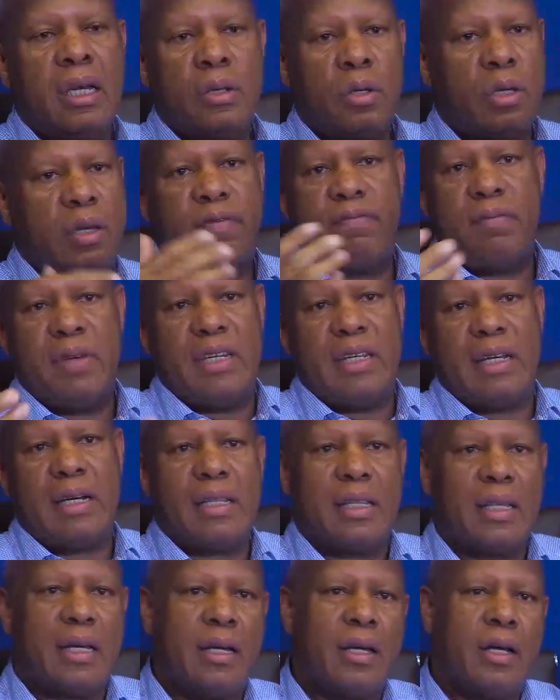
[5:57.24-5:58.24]
we have many
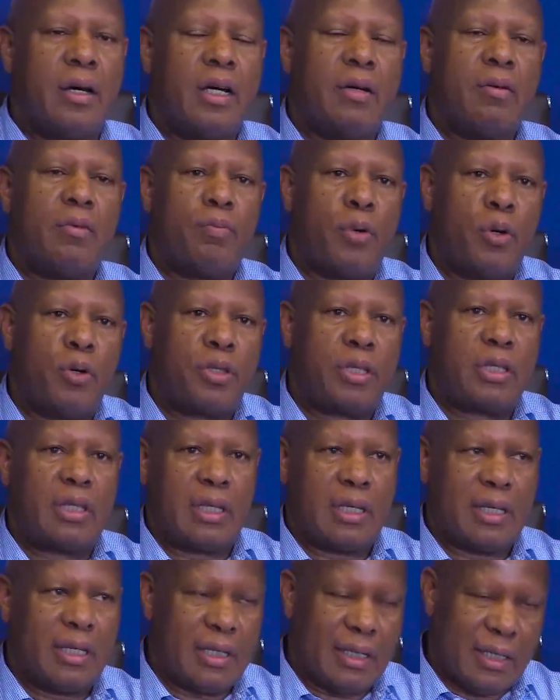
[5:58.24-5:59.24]
other
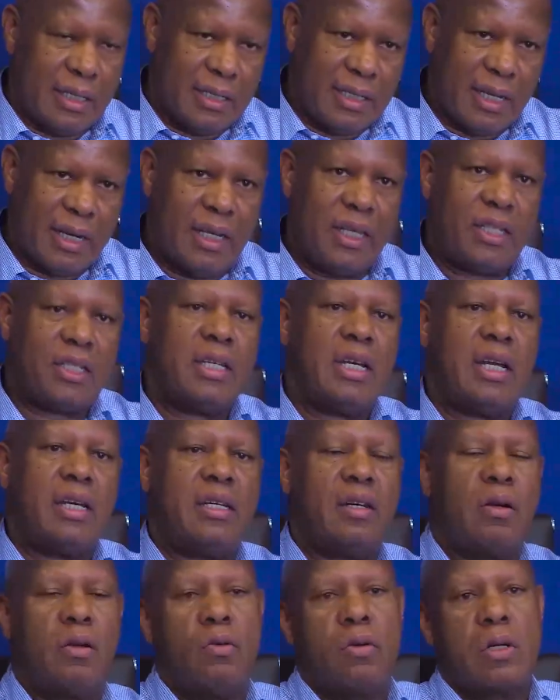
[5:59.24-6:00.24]
both international
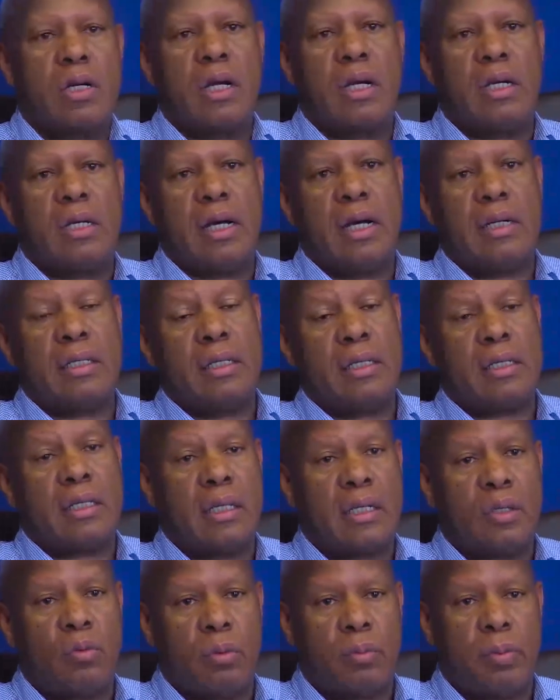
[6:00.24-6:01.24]
and local artists that will